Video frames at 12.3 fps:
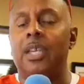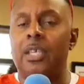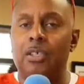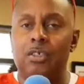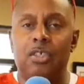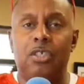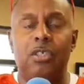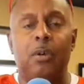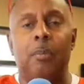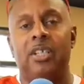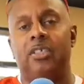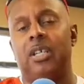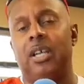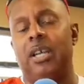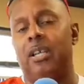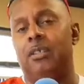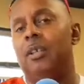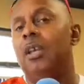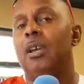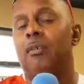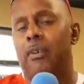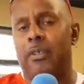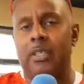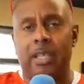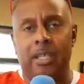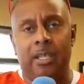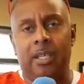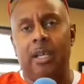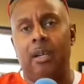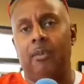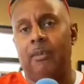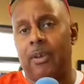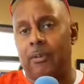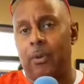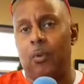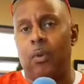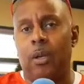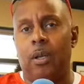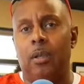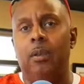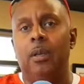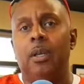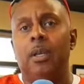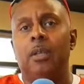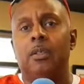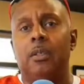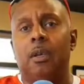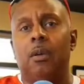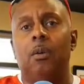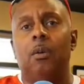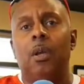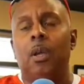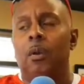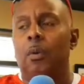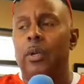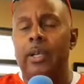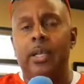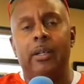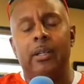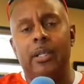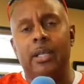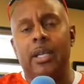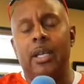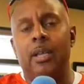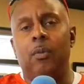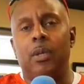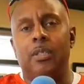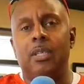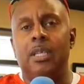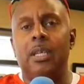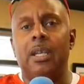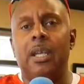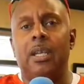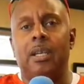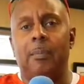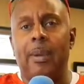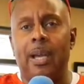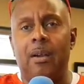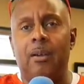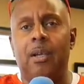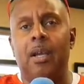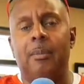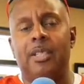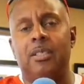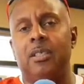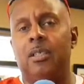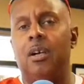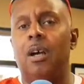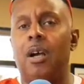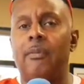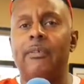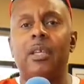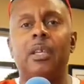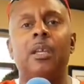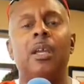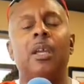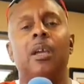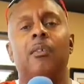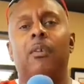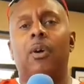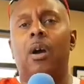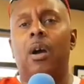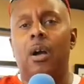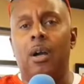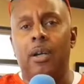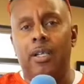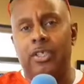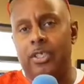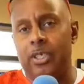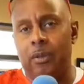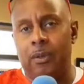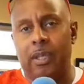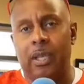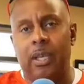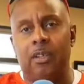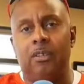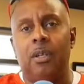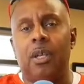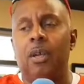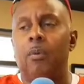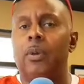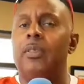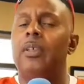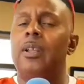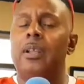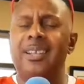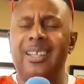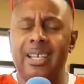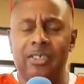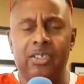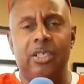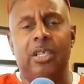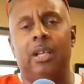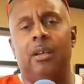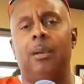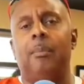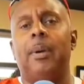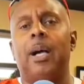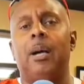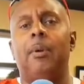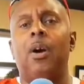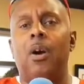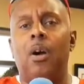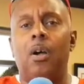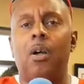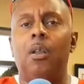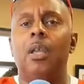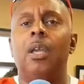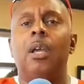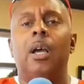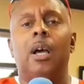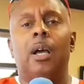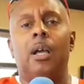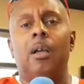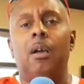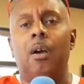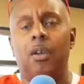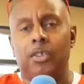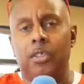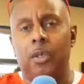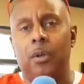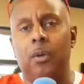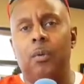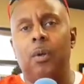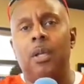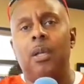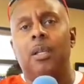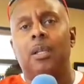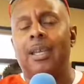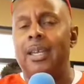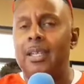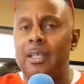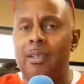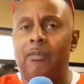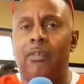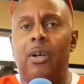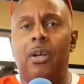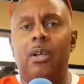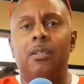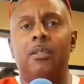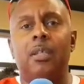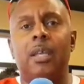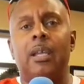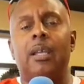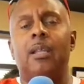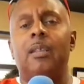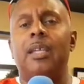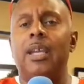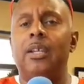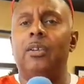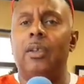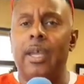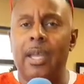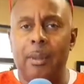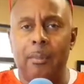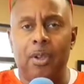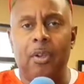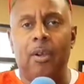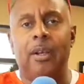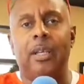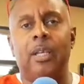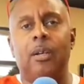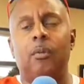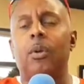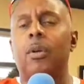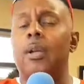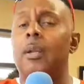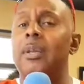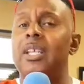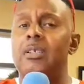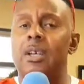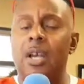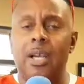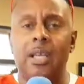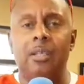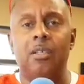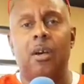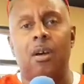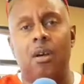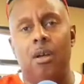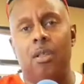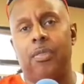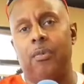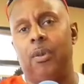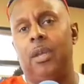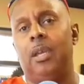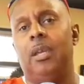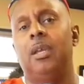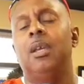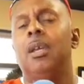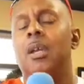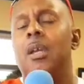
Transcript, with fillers: Thank you so much, guys, for taking care of everyone. So we're here today once again at Kapow Comics and Coffee for Artist Showcase with the legendary Bob Hall. Also, Langdon Foss and Nathaniel Hamill are here. We're going to be talking to all three.